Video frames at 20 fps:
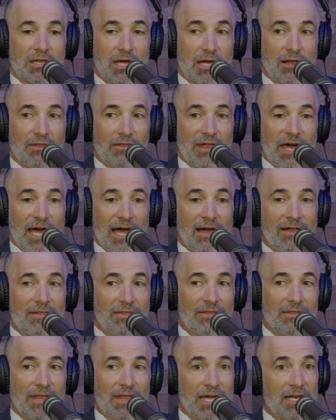
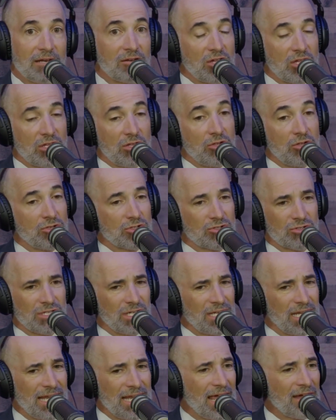that
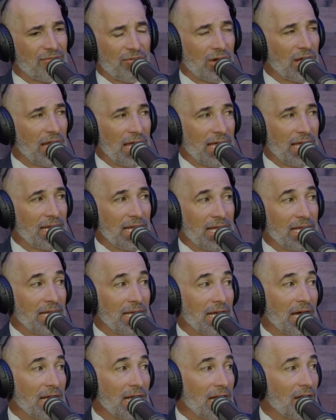usually never had any
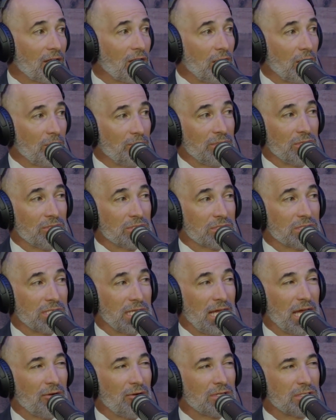non-alcohol beers, and
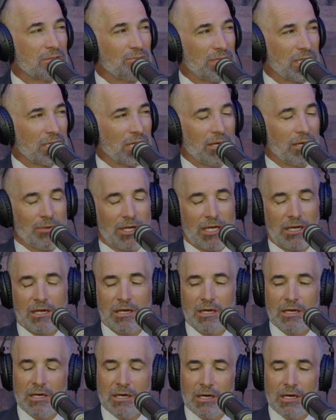now it's becoming